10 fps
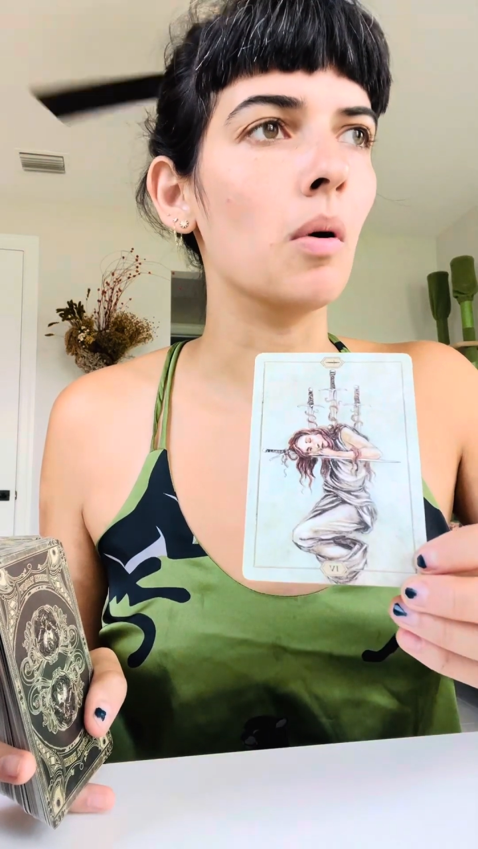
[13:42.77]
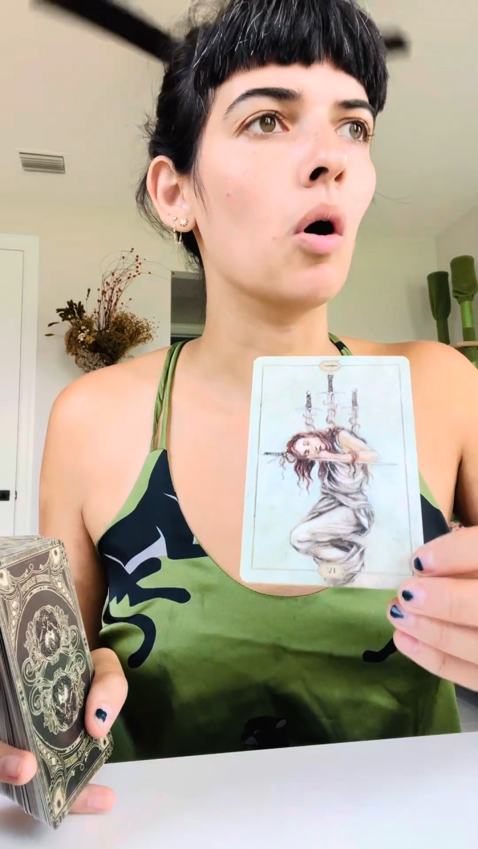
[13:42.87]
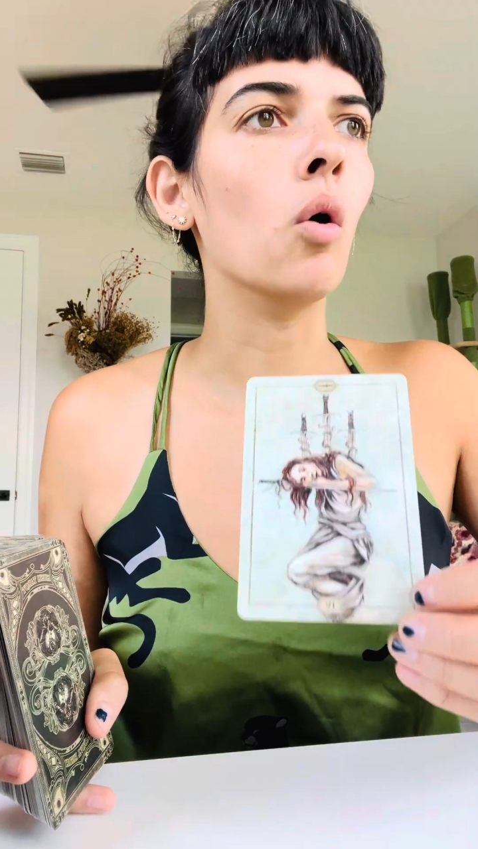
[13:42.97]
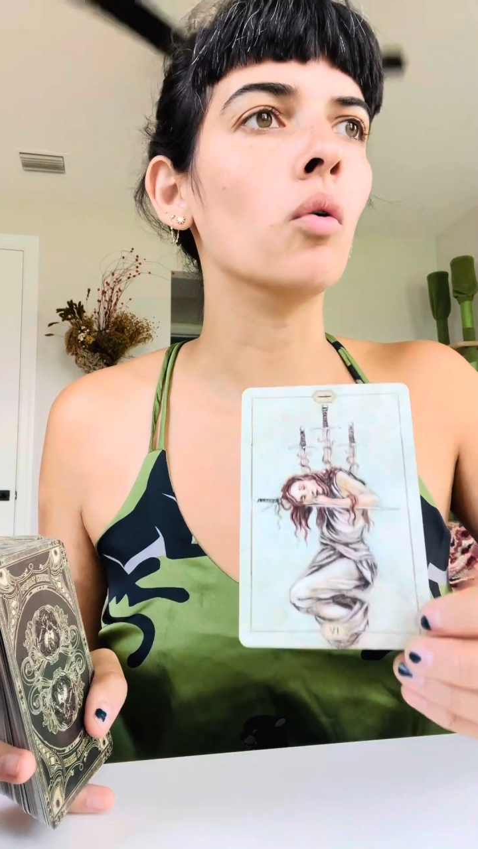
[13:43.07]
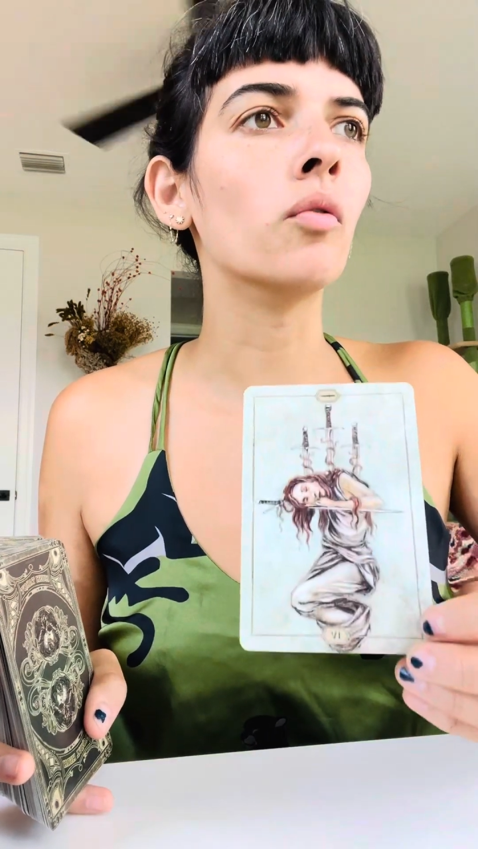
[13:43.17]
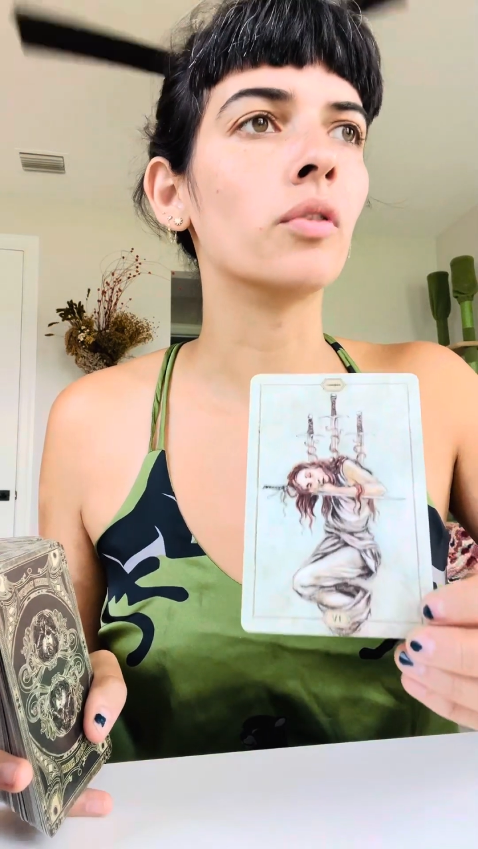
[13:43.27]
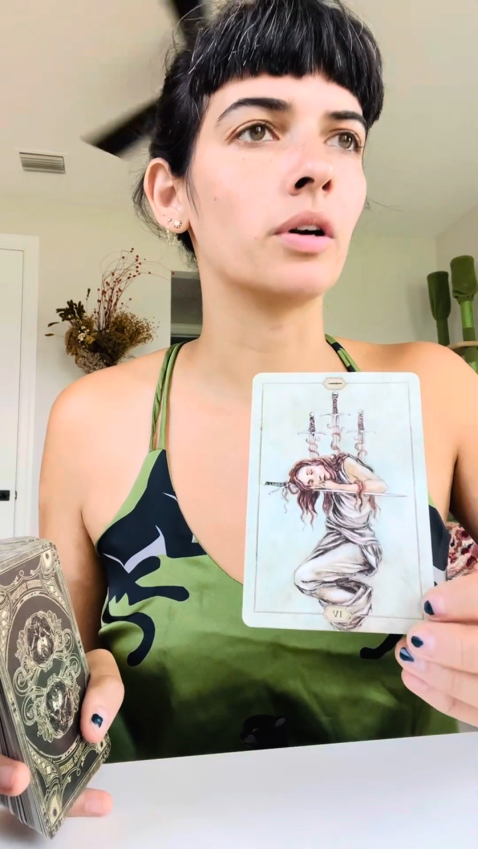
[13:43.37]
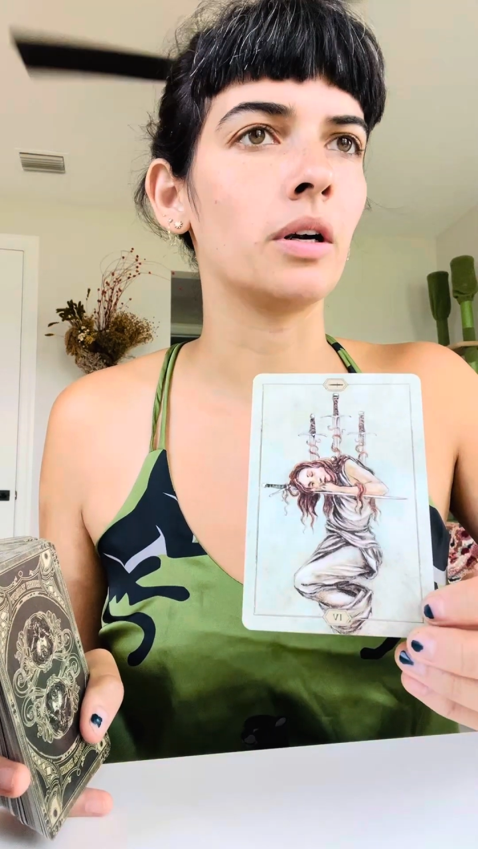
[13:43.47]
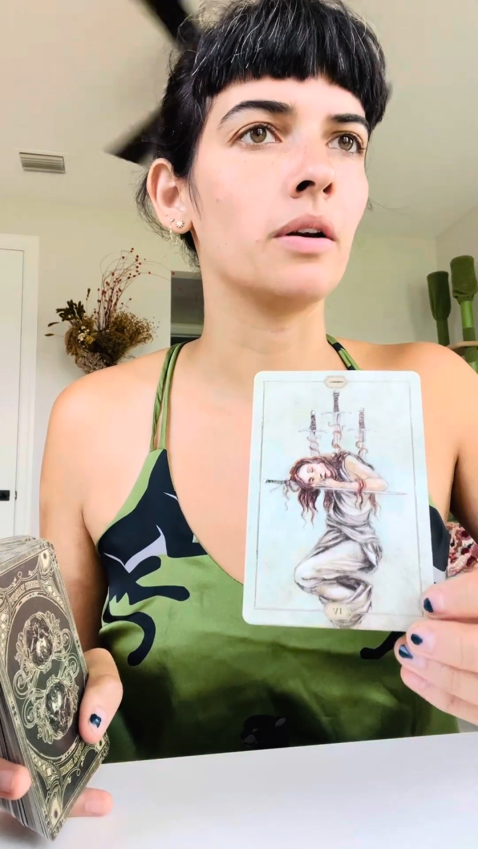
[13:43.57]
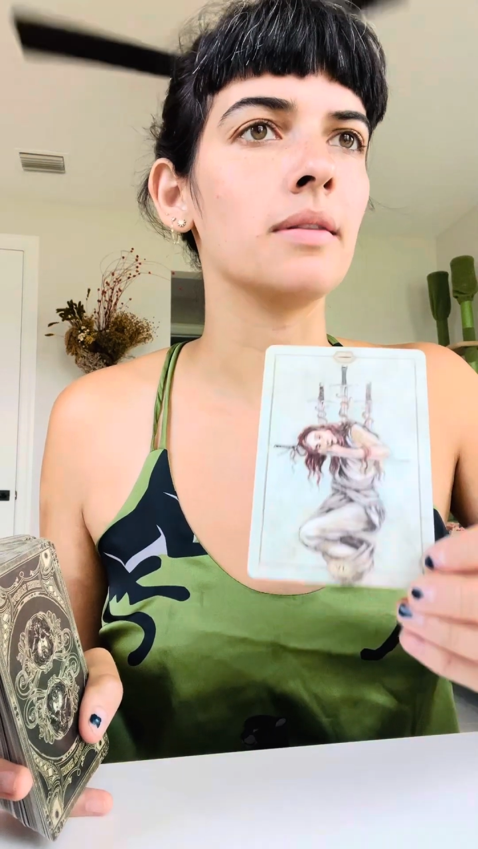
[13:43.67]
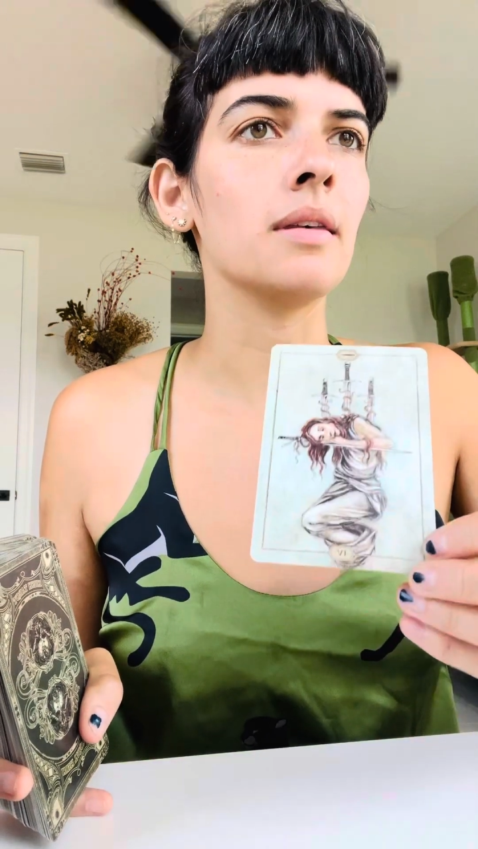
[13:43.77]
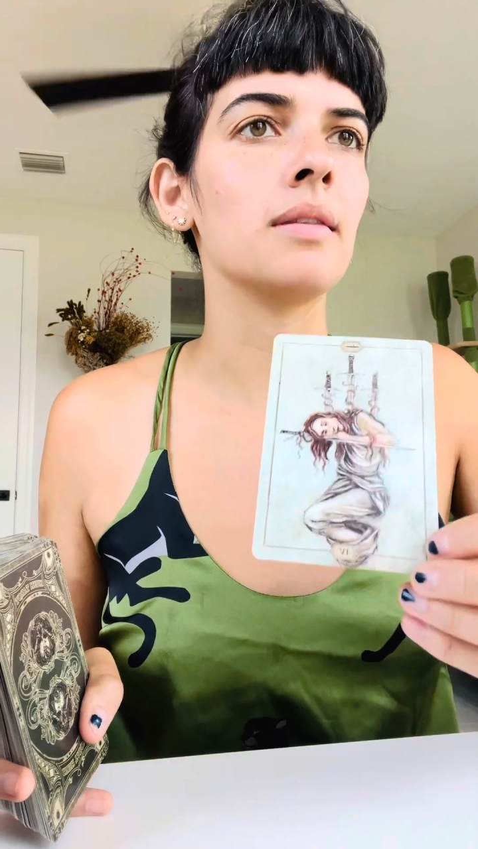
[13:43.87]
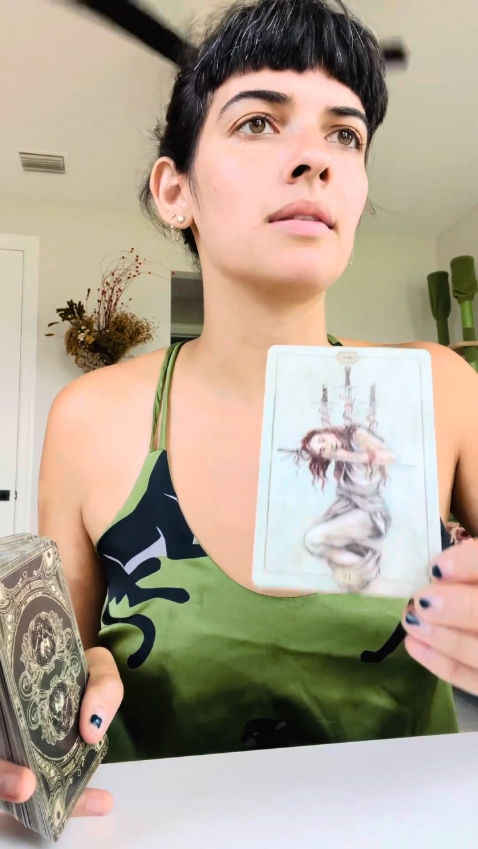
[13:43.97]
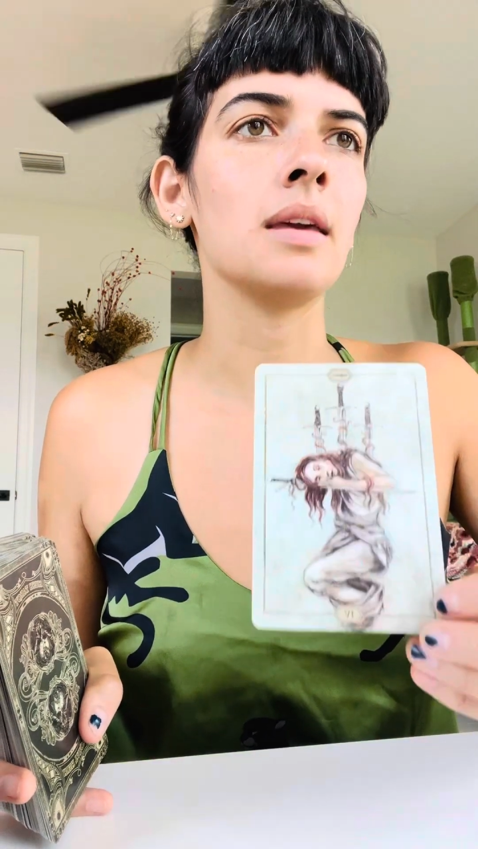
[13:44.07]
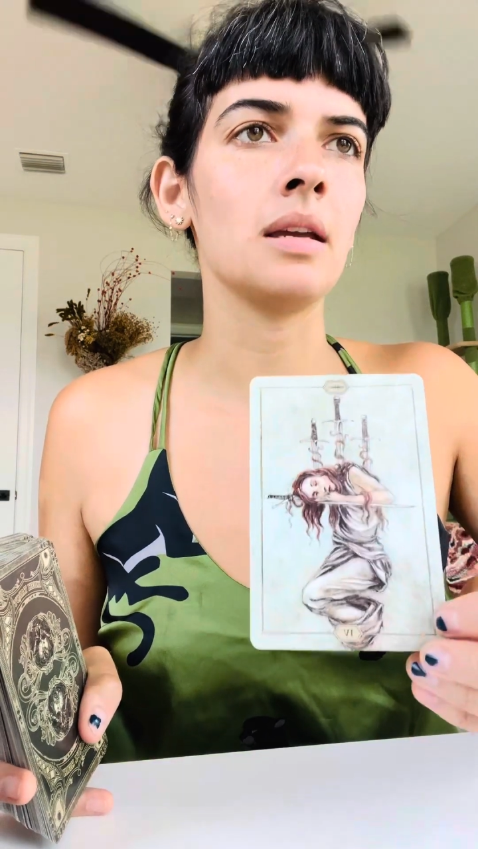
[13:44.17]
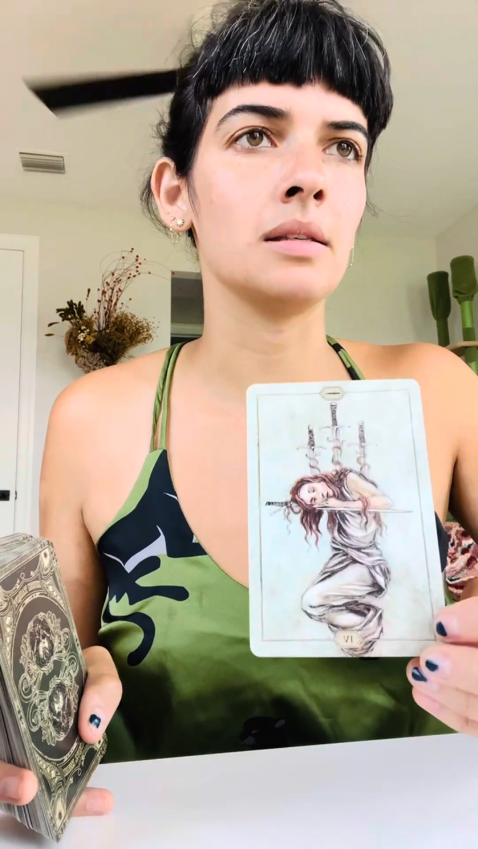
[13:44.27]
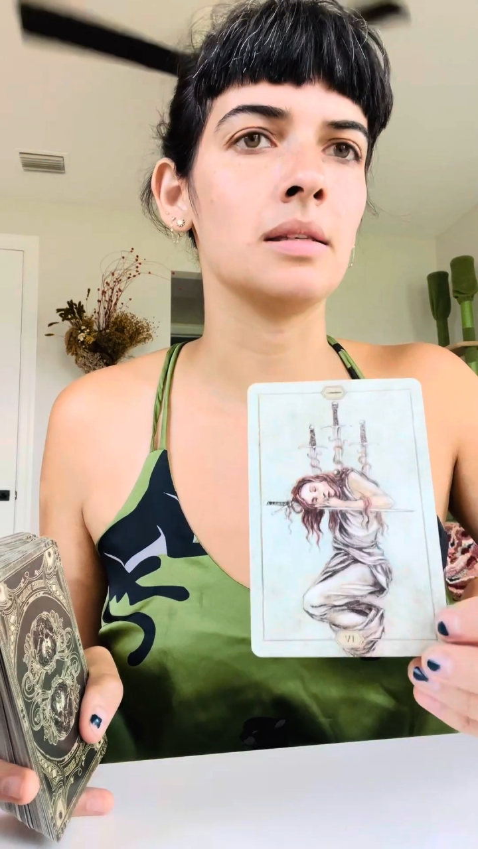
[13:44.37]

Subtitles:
over the things